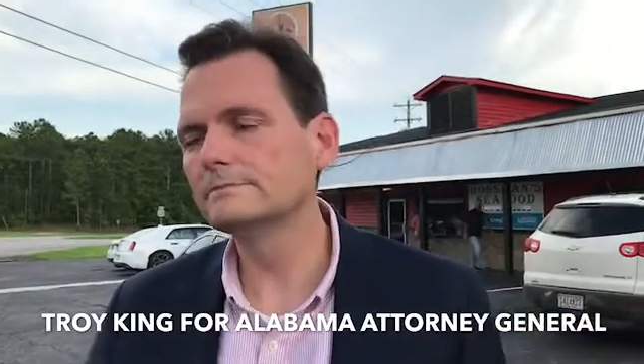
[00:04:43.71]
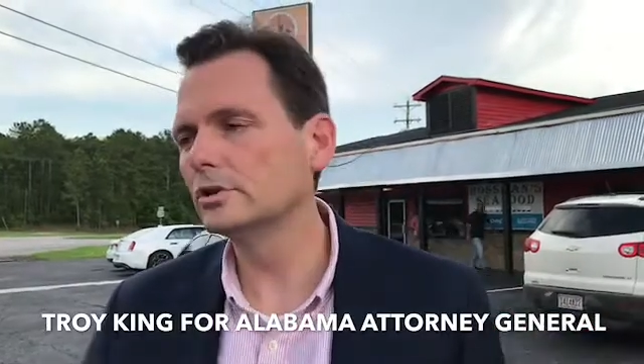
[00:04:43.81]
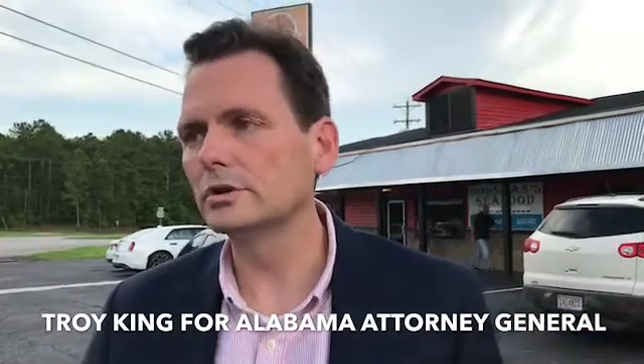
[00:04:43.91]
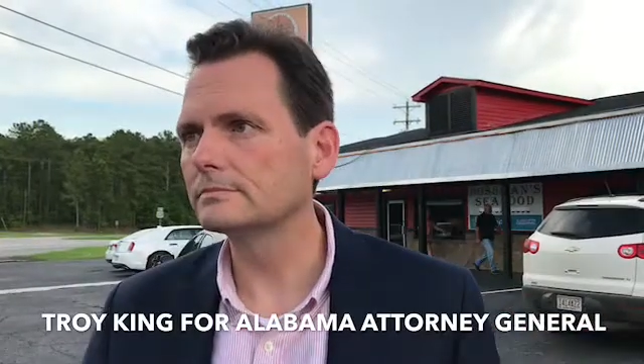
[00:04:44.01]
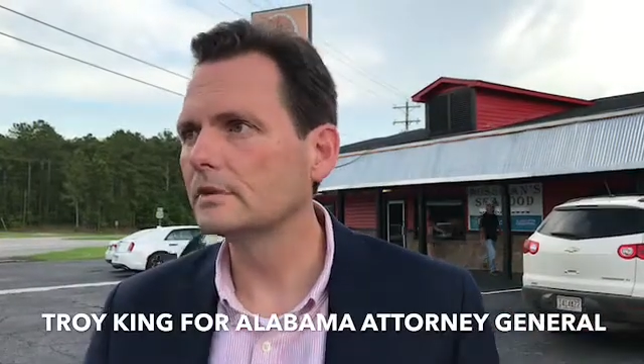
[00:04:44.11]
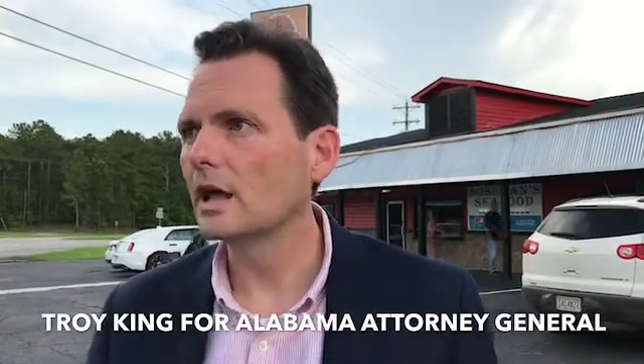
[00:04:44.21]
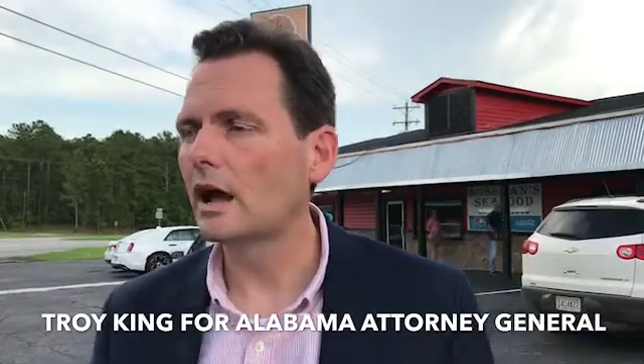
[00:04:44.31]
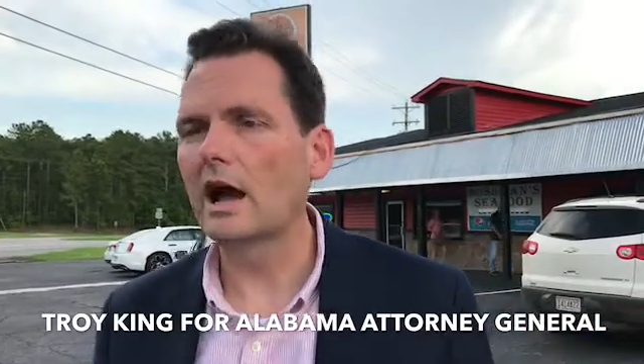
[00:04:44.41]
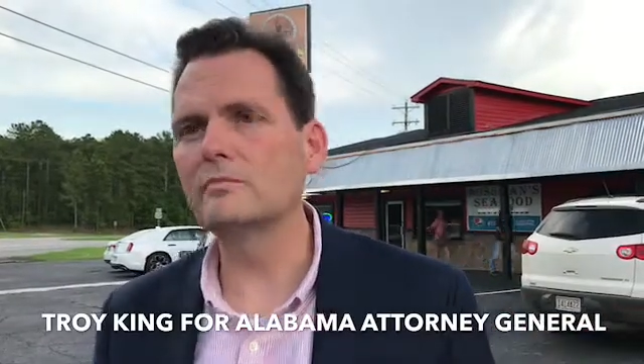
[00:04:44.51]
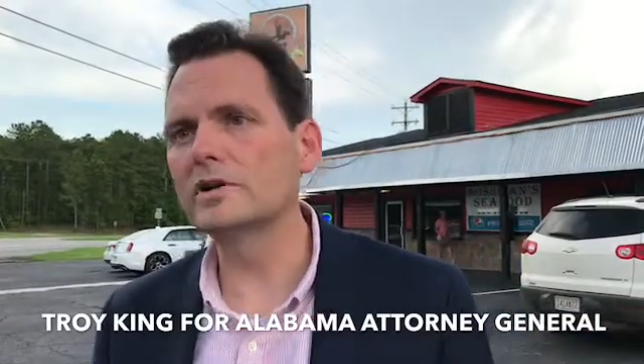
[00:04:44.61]
Look,
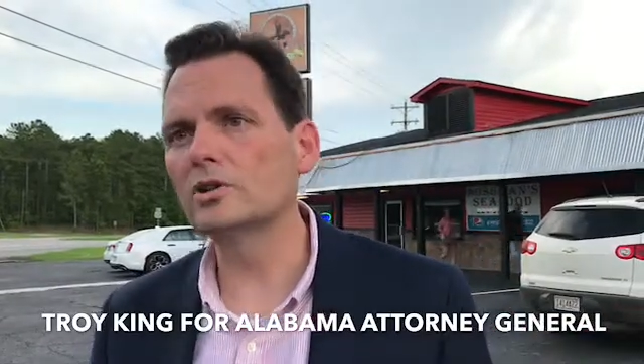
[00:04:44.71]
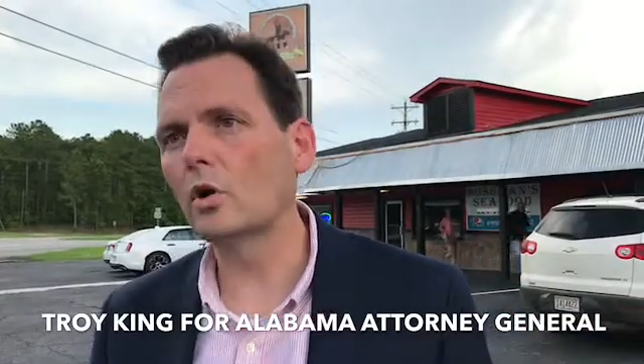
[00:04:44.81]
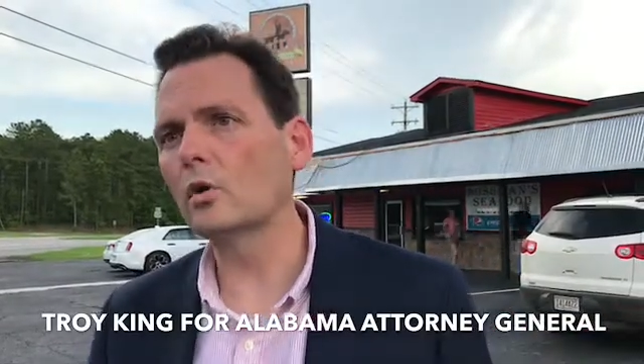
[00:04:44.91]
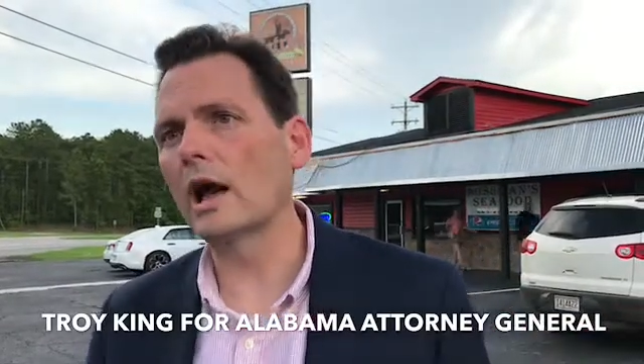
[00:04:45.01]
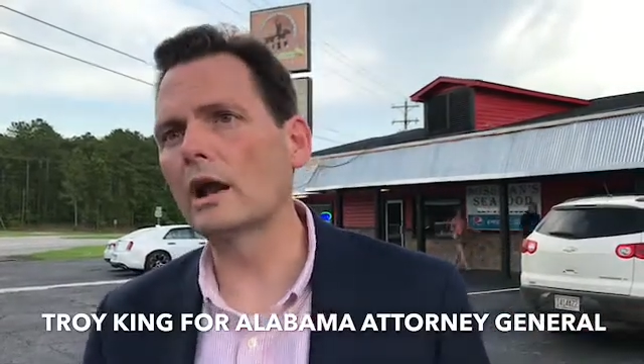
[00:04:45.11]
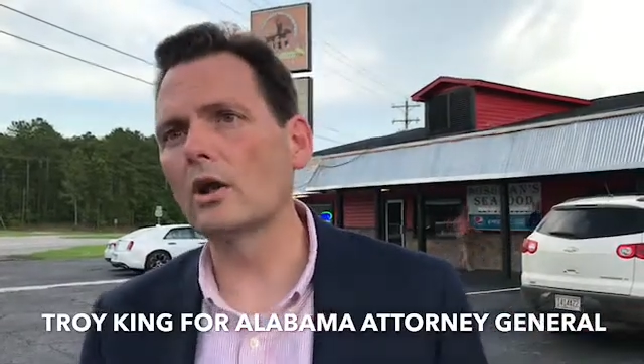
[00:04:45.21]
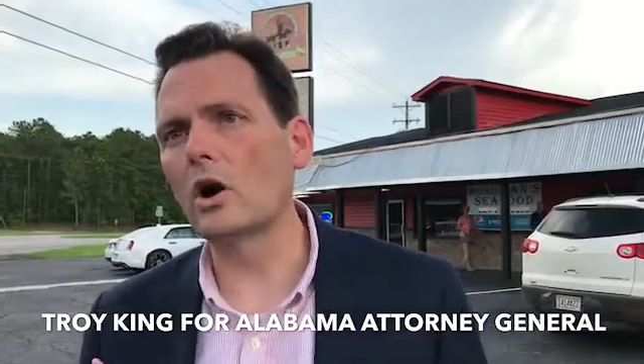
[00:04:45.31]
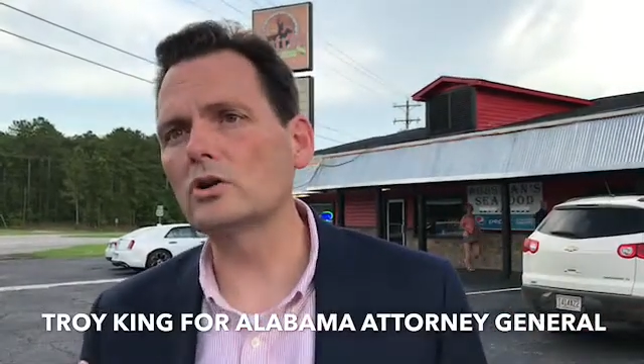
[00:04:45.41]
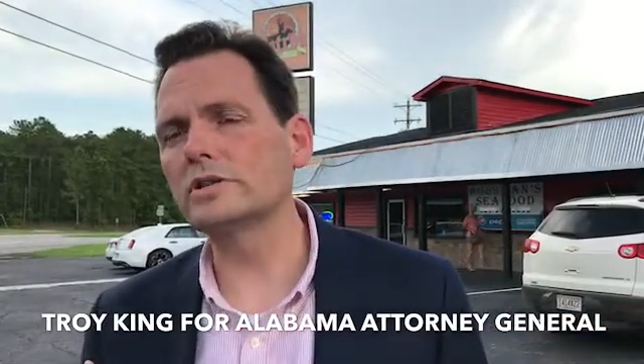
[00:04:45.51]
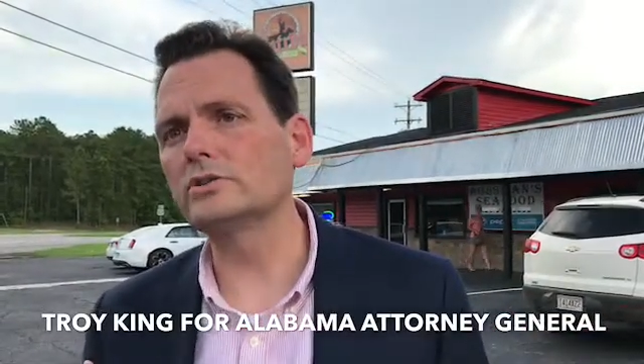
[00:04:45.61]
I've been told I
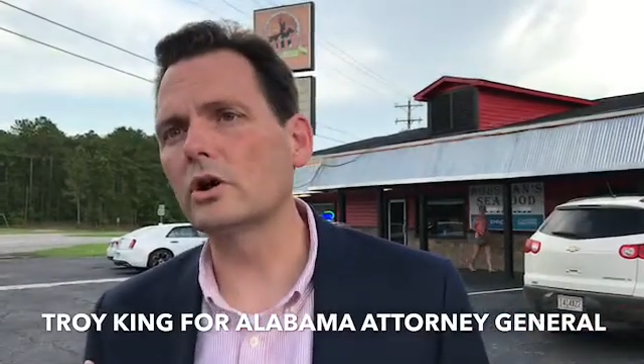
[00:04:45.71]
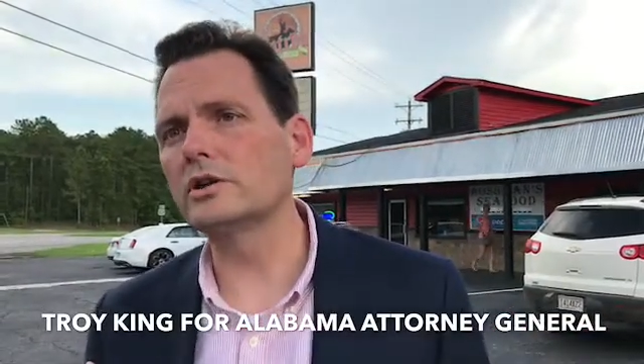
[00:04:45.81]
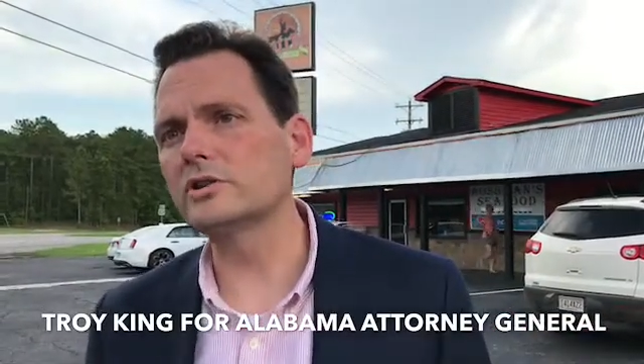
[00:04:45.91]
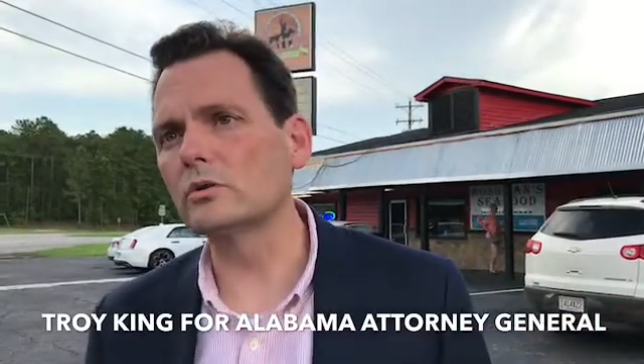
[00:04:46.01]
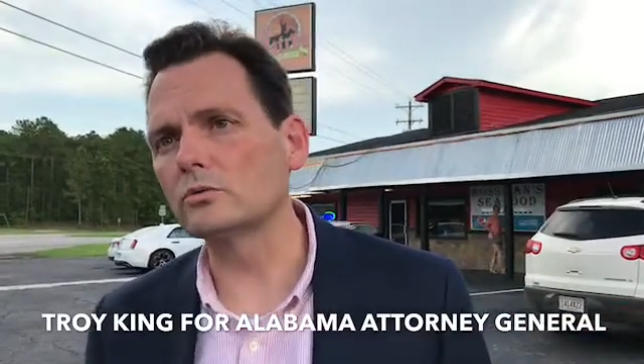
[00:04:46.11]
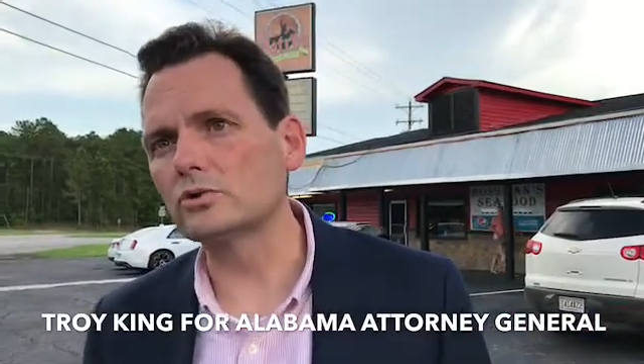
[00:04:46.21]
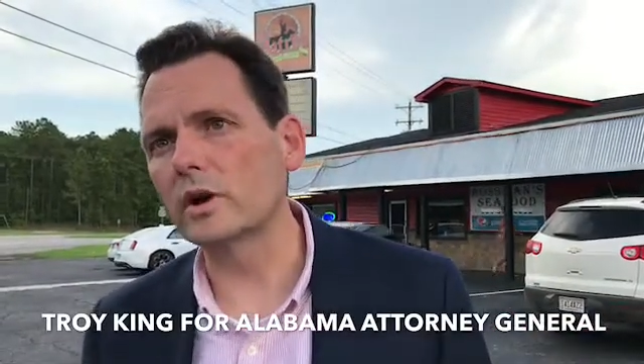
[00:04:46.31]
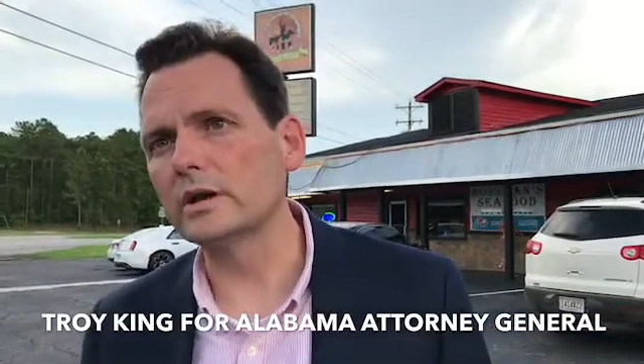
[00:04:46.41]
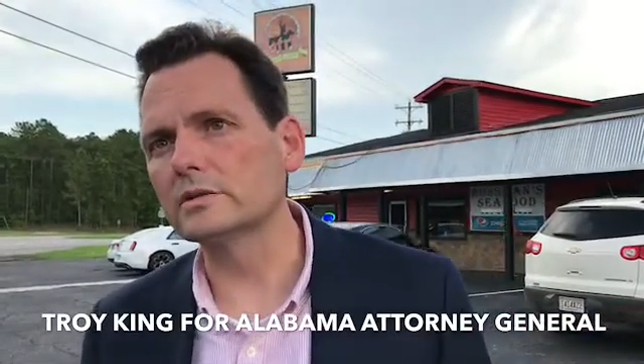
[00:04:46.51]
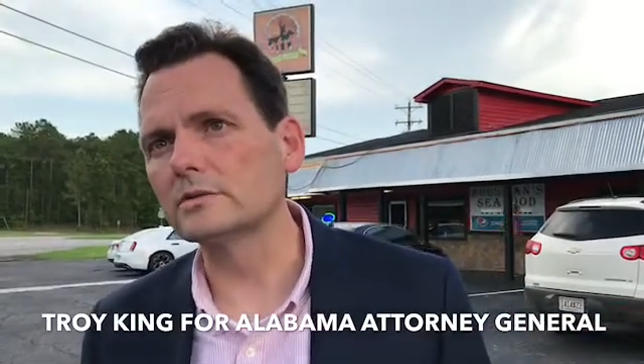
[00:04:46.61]
lost the Attorney General's
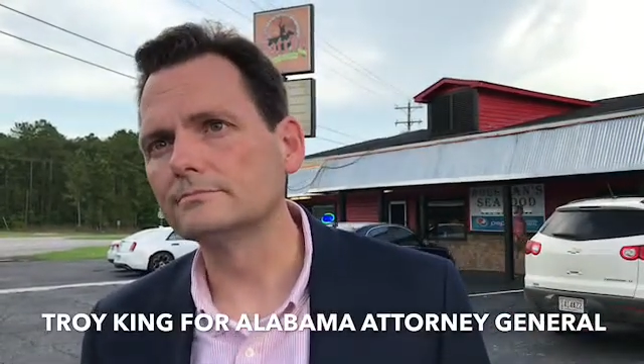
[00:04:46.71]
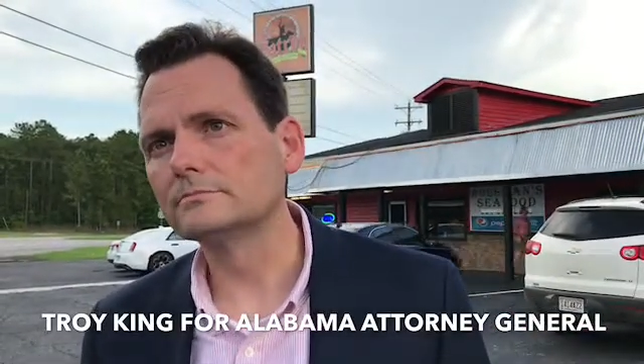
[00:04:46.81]
race